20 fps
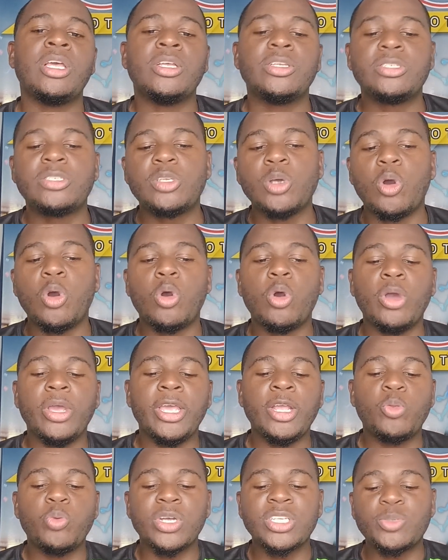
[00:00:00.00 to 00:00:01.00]
So
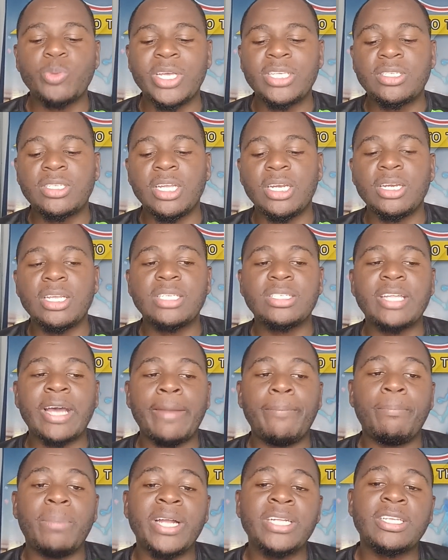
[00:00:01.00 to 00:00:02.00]
it was West Indies
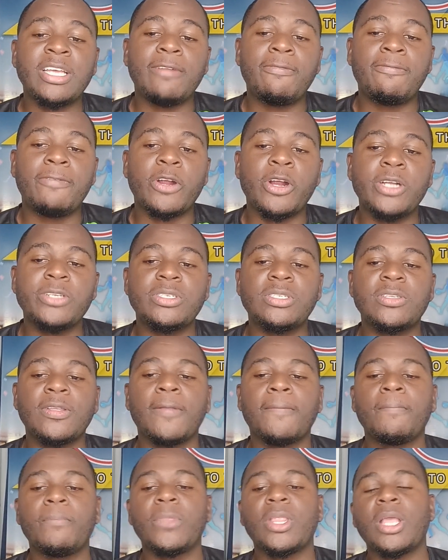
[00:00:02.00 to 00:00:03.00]
that batted first
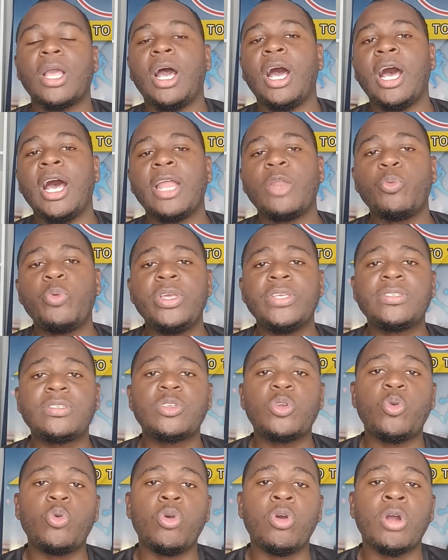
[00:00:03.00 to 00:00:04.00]
and we
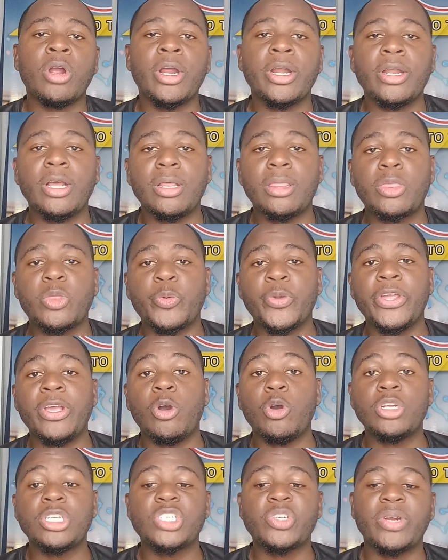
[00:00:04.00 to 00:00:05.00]
scored
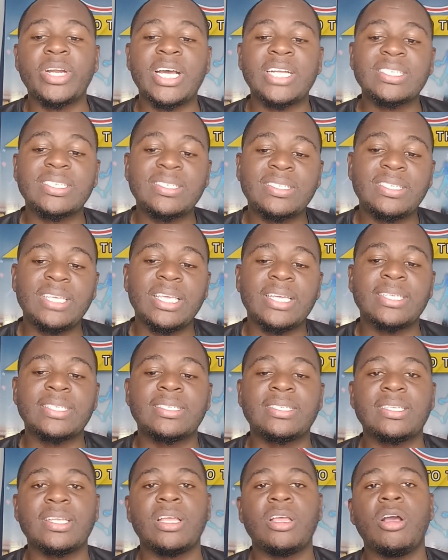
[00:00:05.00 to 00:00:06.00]

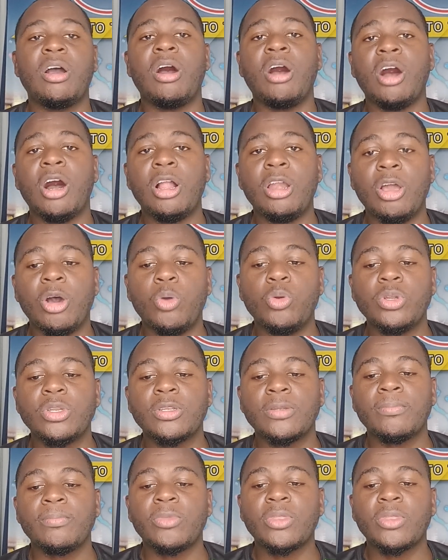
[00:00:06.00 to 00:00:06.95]
306 all out.